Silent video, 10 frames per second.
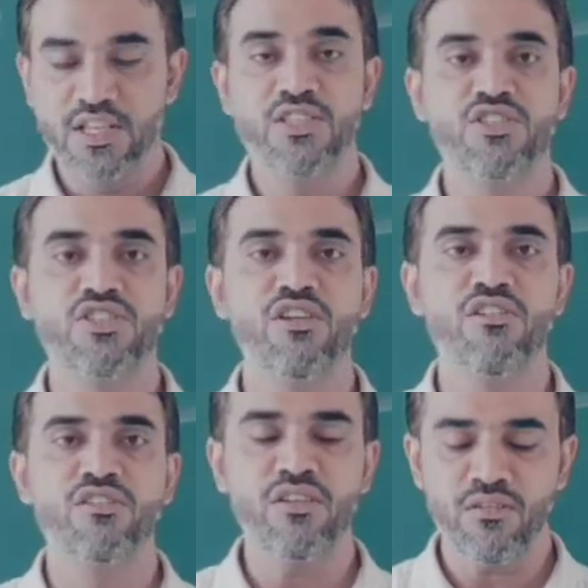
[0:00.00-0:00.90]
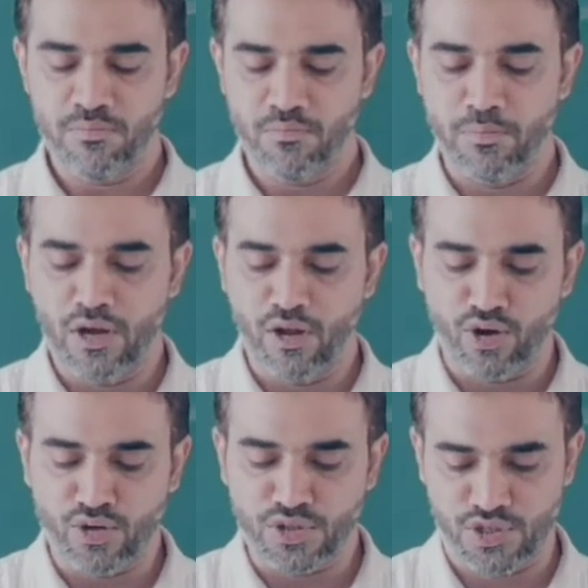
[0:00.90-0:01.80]
children
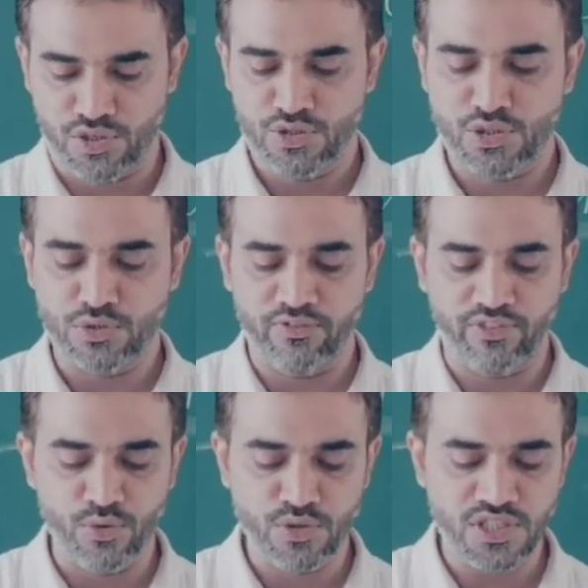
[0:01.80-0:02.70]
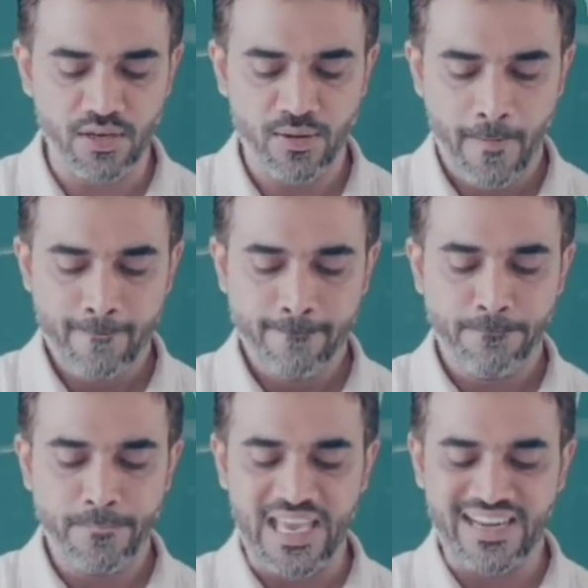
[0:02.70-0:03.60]
belong to the future.
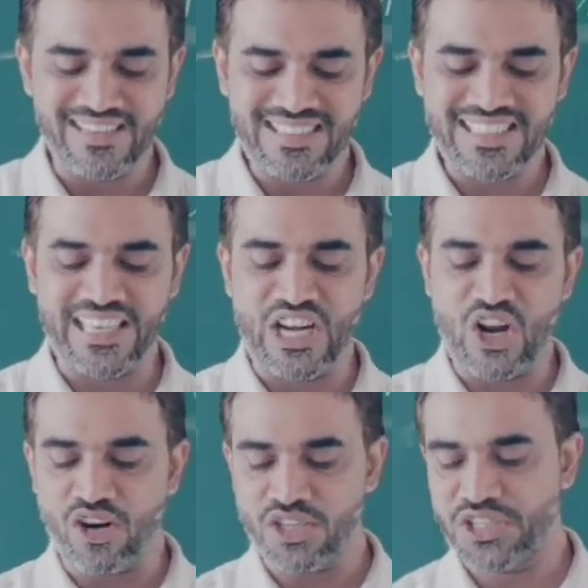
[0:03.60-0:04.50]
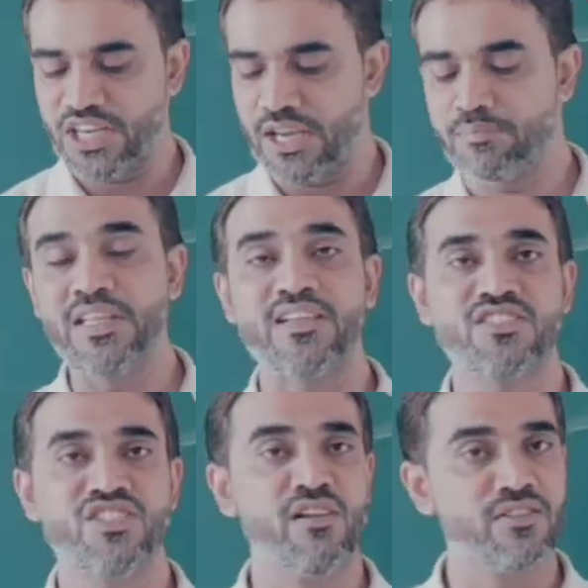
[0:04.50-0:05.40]
Parents cannot shape their
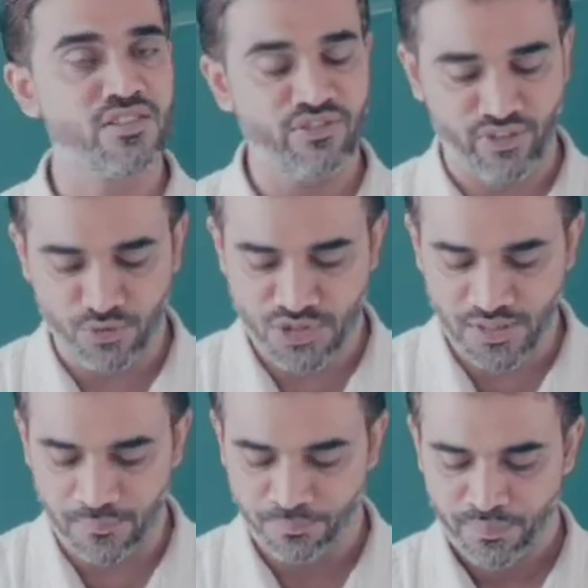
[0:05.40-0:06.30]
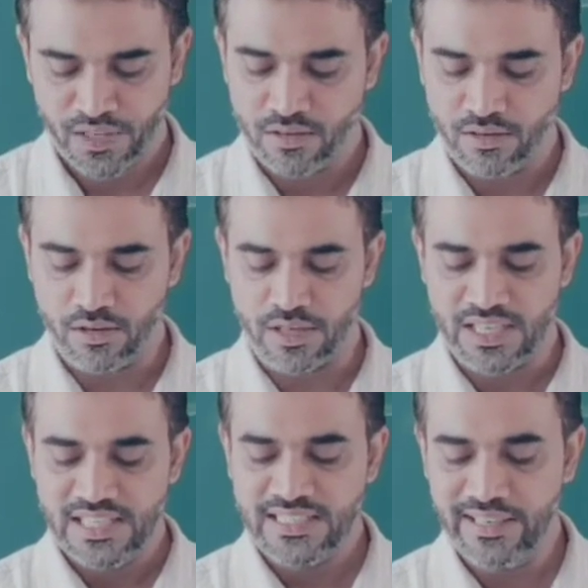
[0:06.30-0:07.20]
children's future, or
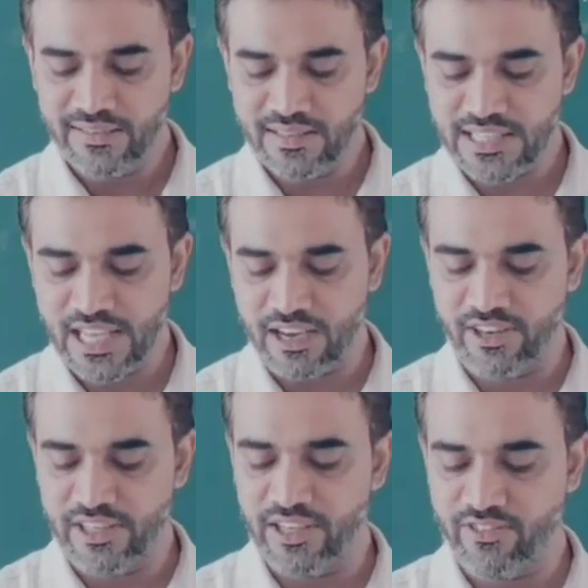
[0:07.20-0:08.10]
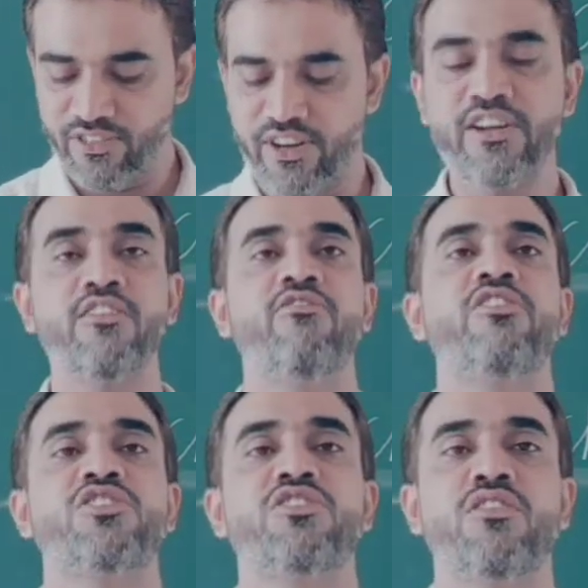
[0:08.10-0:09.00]
children have a different
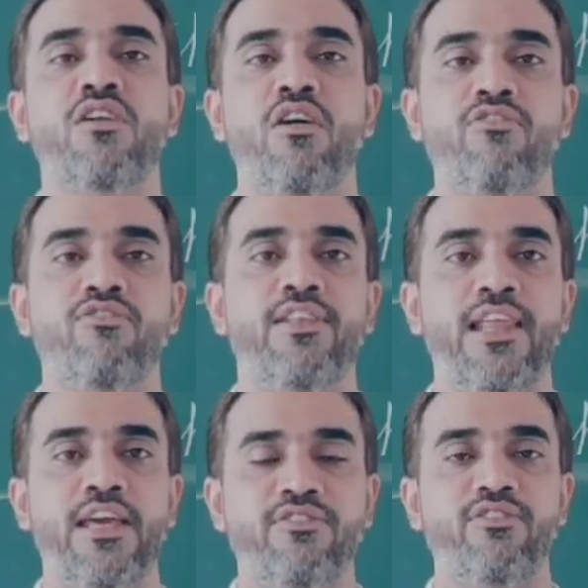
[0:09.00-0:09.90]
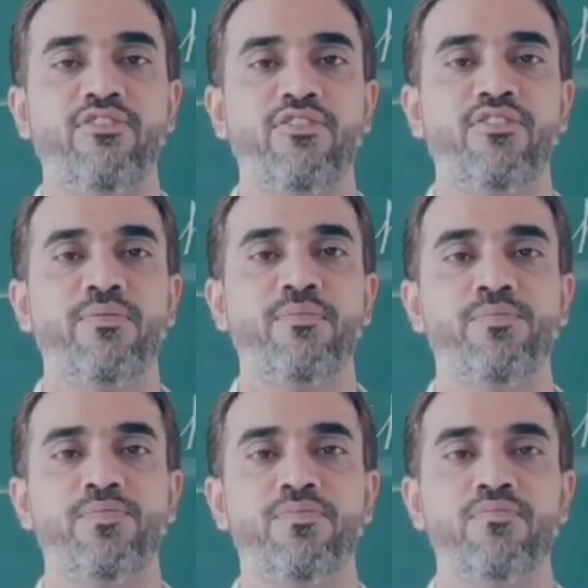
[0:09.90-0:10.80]
vision of life.
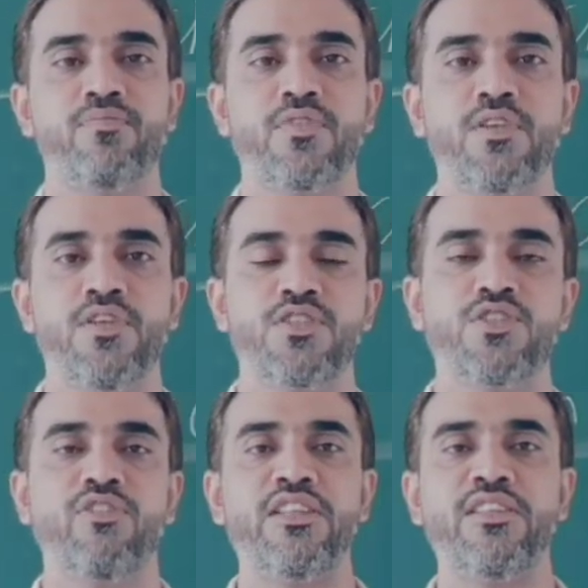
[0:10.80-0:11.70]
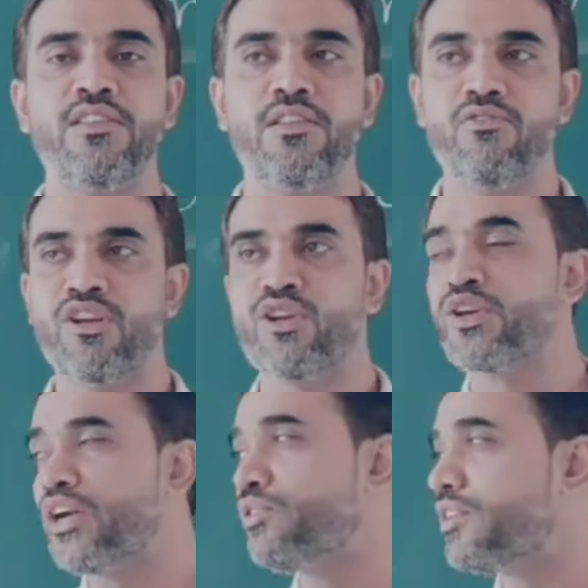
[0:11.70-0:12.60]
So, when you
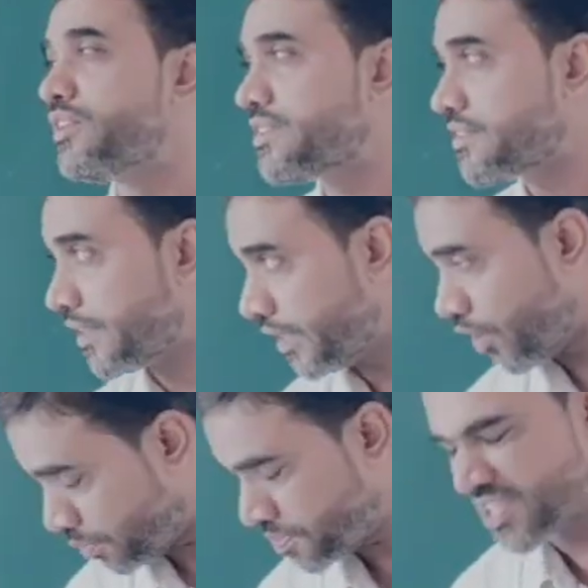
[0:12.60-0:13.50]
look into these three options